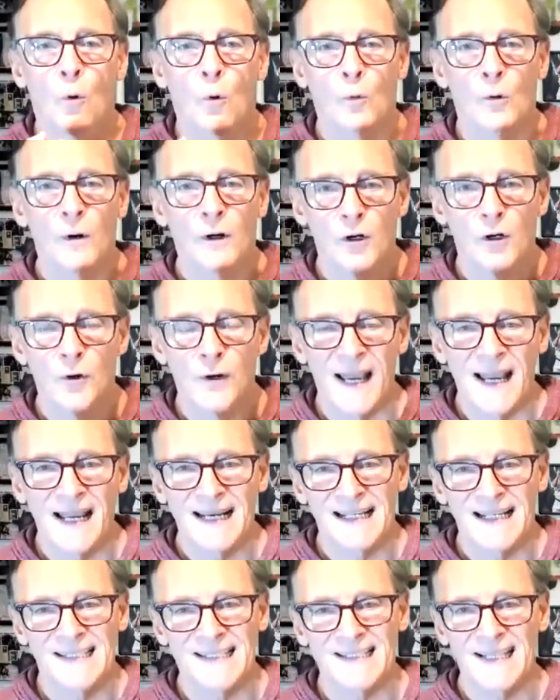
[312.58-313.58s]
we're
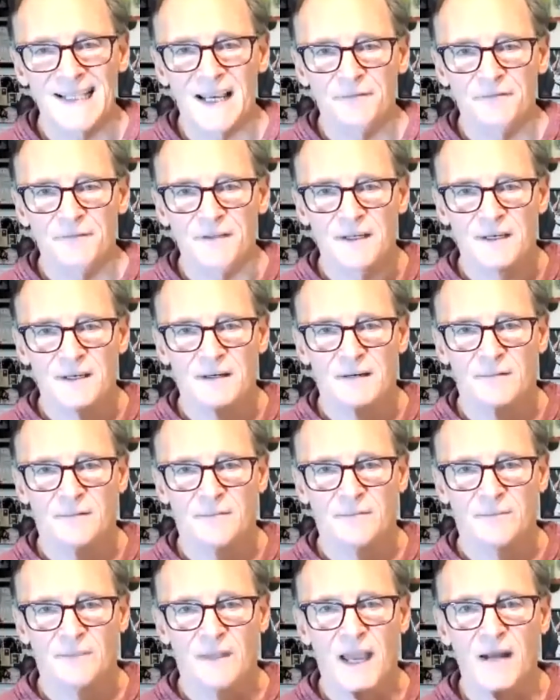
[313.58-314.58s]
creating safety
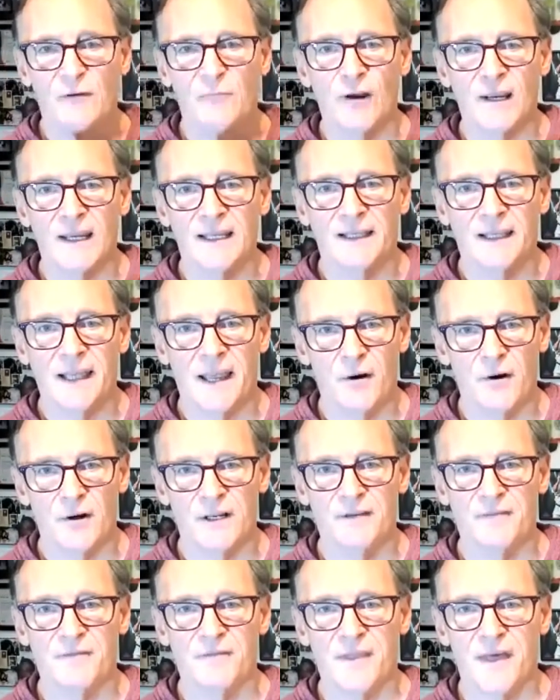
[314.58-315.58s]
and
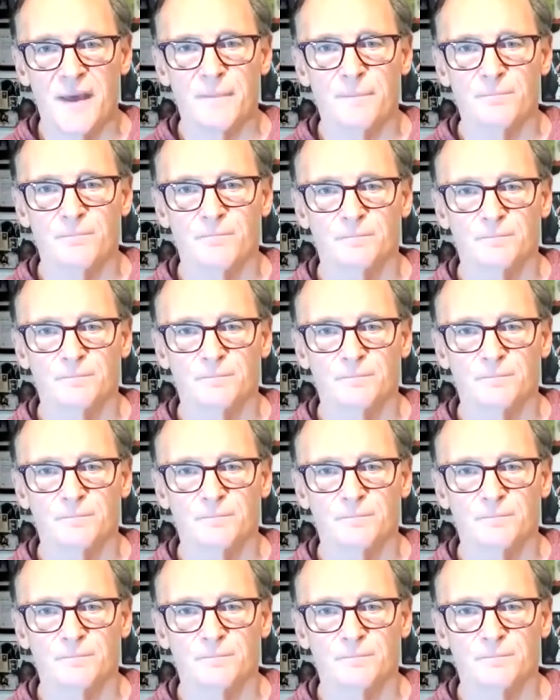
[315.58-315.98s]
regularity for them.